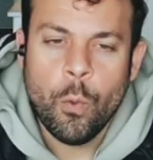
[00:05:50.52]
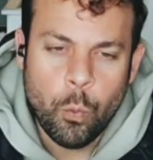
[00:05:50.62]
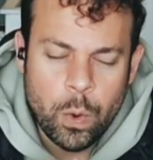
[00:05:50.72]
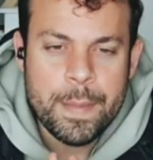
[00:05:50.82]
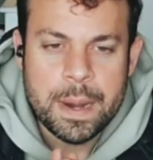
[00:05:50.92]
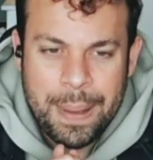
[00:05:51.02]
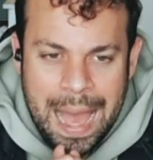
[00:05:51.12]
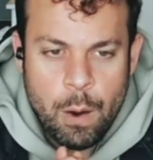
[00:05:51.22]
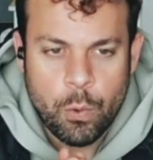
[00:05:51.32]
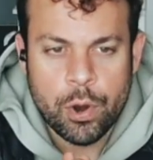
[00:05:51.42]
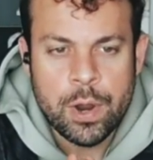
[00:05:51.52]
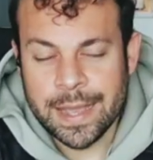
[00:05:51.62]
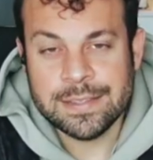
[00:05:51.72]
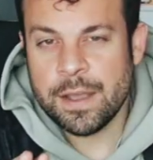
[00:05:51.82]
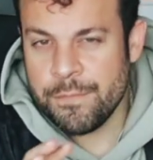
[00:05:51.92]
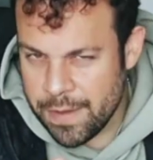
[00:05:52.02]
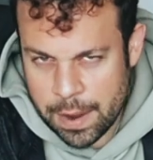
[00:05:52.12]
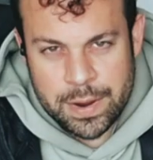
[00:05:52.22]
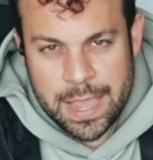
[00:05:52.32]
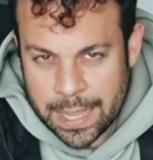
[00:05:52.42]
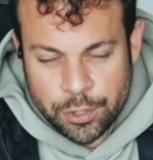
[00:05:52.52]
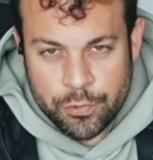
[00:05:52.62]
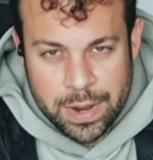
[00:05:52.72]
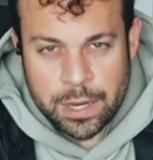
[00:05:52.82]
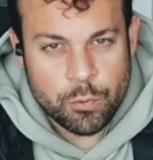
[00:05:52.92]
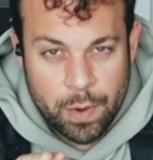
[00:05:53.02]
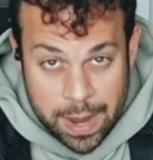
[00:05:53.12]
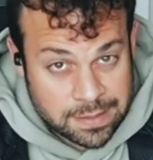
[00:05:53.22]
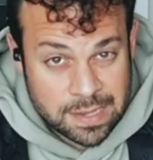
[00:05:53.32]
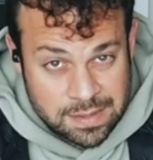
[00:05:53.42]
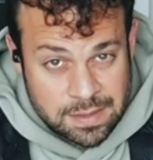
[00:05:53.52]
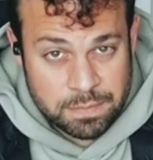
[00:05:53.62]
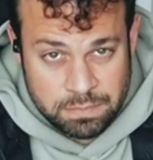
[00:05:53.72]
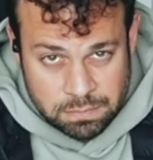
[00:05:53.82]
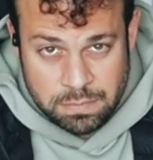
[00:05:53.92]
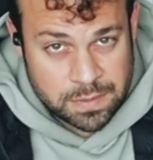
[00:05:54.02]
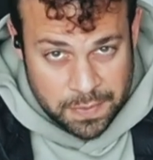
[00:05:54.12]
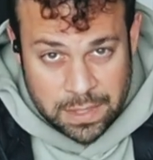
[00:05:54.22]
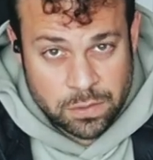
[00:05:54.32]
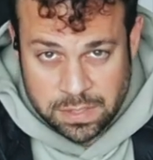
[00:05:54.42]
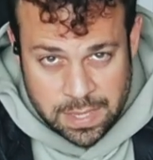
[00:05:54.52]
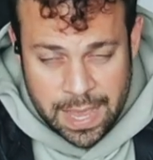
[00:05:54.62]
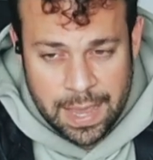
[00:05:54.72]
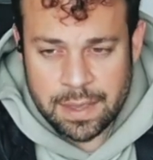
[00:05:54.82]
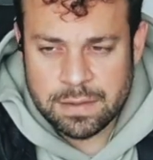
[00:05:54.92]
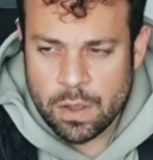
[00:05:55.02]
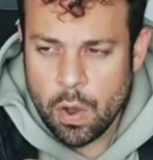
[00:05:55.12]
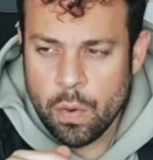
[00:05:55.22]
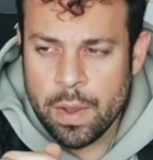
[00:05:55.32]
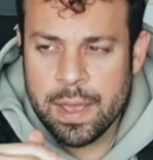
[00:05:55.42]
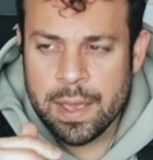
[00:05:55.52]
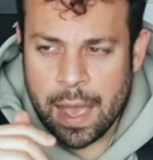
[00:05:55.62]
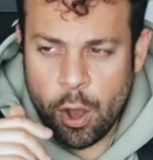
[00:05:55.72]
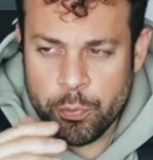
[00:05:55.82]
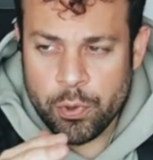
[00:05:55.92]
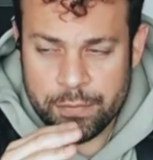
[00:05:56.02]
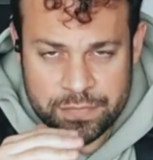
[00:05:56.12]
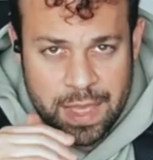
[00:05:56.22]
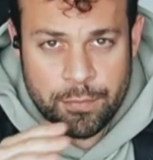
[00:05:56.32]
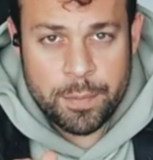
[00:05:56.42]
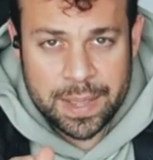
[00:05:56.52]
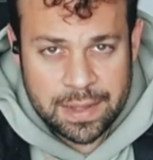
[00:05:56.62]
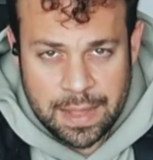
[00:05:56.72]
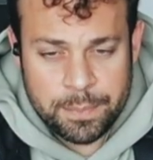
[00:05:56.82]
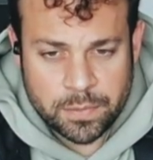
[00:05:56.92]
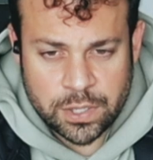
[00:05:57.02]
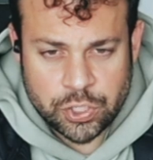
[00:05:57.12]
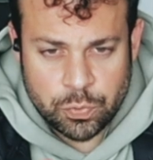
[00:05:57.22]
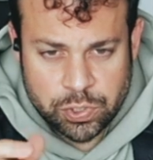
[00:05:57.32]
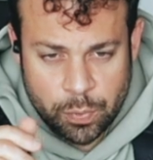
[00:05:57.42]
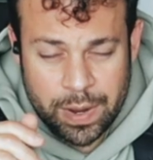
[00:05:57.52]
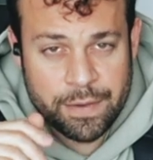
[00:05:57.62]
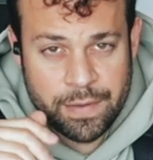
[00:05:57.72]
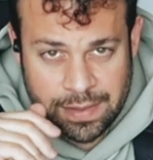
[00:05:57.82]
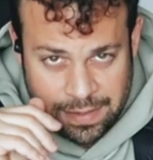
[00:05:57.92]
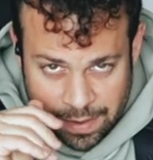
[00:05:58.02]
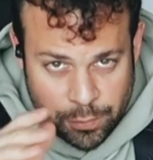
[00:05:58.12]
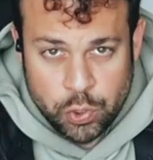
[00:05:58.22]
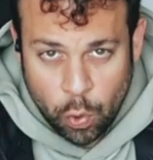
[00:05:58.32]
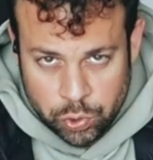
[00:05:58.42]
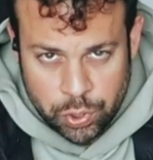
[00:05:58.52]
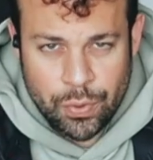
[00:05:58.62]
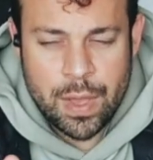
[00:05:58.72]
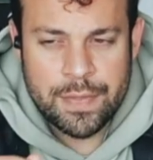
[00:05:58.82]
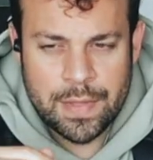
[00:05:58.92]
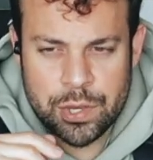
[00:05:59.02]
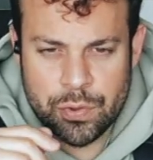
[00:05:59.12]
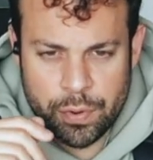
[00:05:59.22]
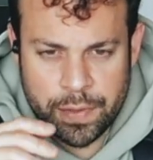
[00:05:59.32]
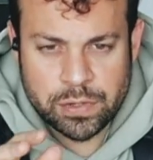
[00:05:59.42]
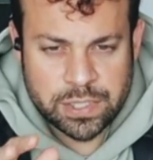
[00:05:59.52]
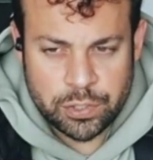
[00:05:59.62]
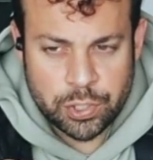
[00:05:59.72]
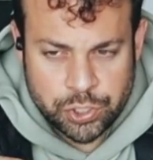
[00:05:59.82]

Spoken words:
women power. It's a very ignorant and racist thing to say, so I hope you have never been in that position where someone has ever told you that you are there stealing their